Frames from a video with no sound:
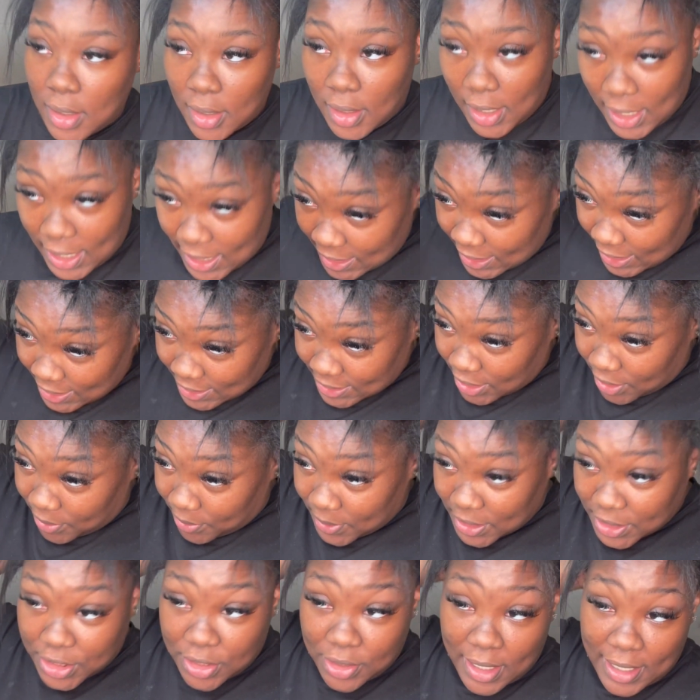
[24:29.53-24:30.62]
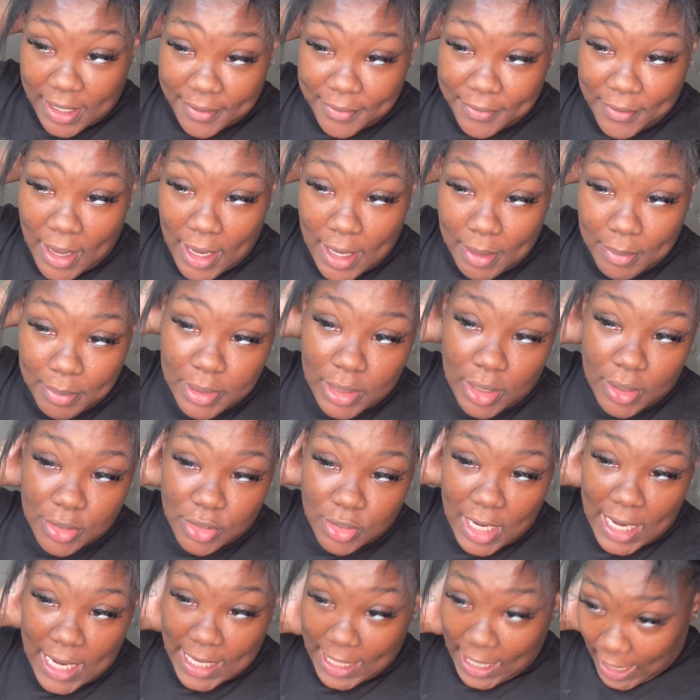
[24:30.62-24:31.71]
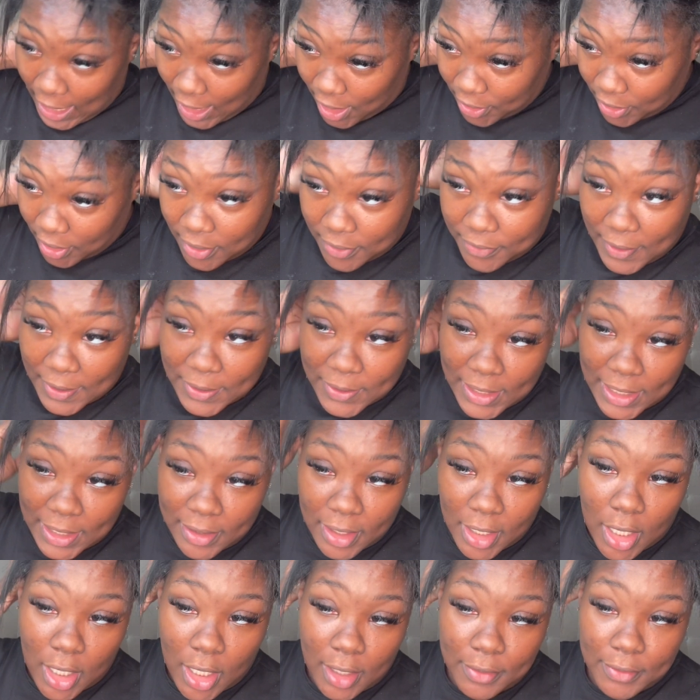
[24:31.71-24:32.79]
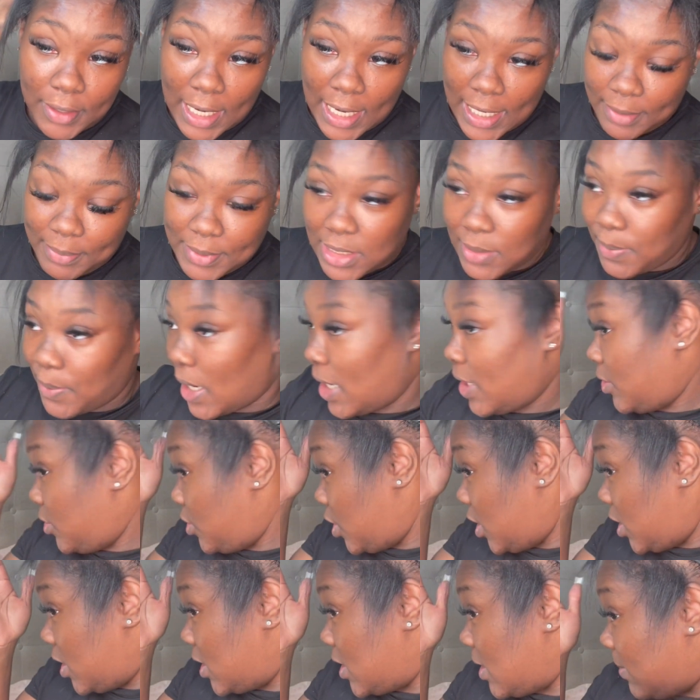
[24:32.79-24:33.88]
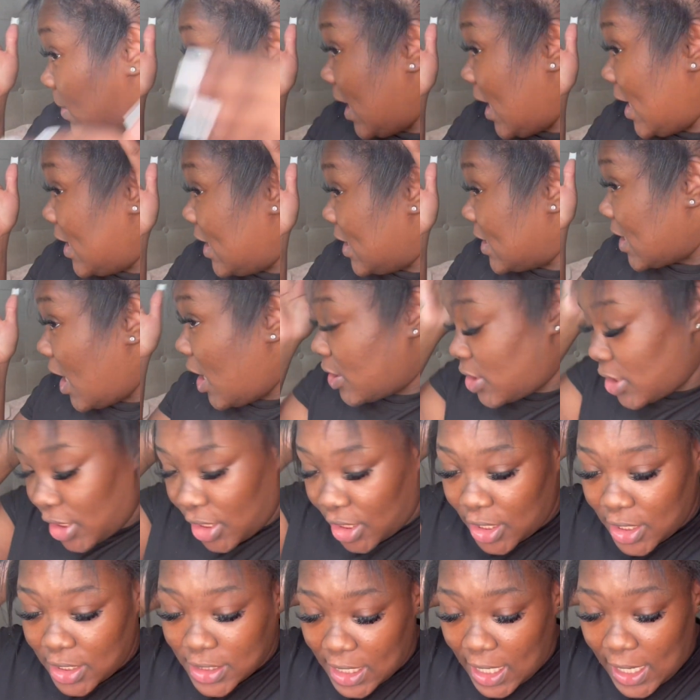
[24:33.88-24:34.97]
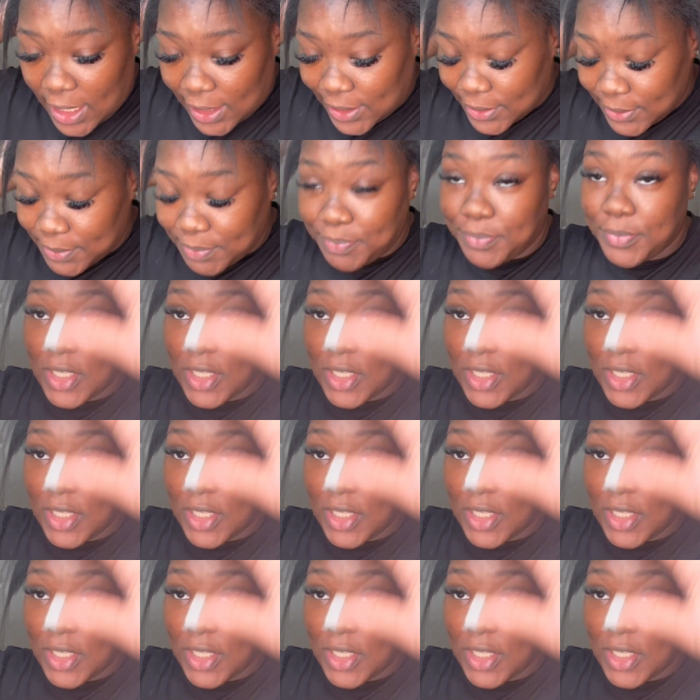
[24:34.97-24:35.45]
All right, y'all, so once you have blow dried out your final layer of Got To Be spray, you should look something like this, all secured down,